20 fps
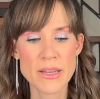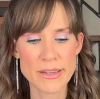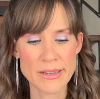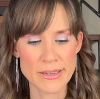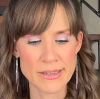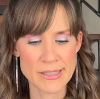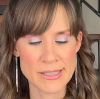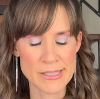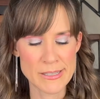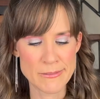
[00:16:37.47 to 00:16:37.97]

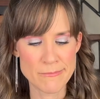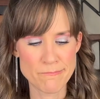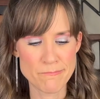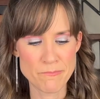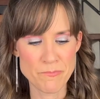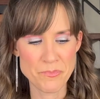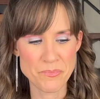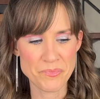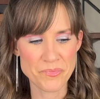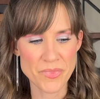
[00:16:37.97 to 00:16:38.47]

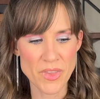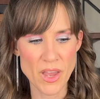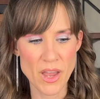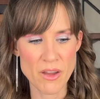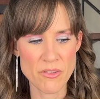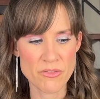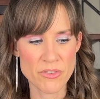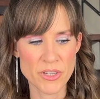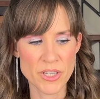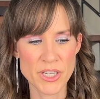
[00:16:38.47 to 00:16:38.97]

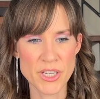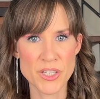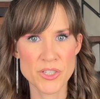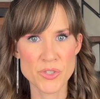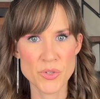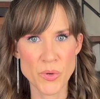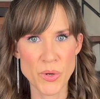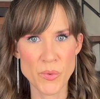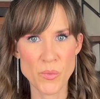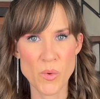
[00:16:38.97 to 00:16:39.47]
I've really
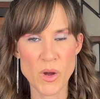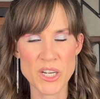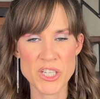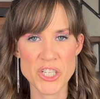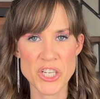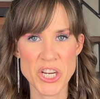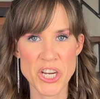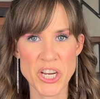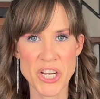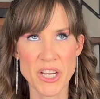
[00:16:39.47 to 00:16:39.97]
enjoyed
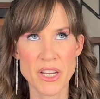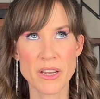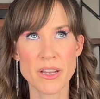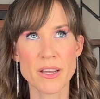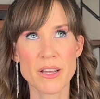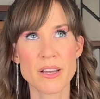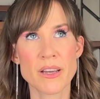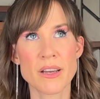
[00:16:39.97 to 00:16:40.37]
watching